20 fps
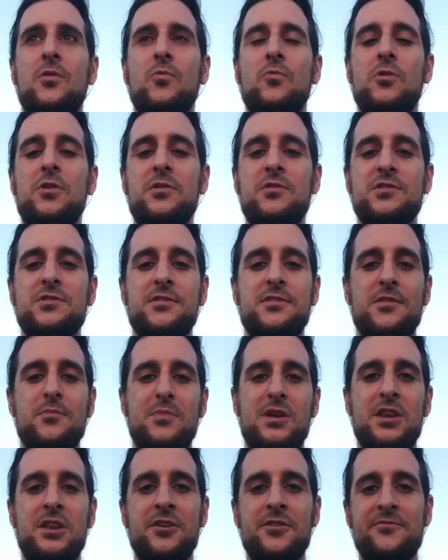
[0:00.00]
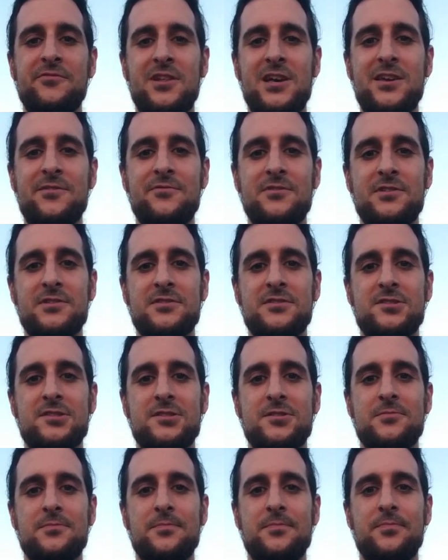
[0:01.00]
what the meaning of life
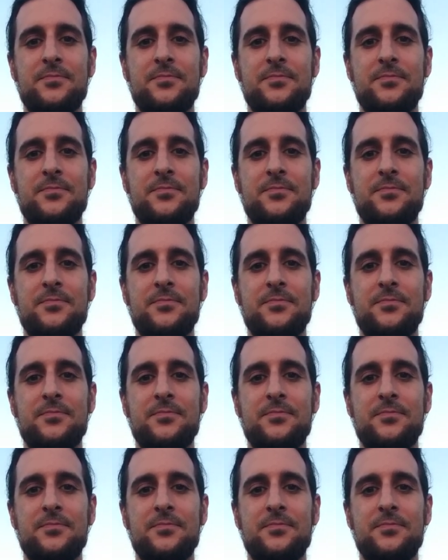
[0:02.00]
is.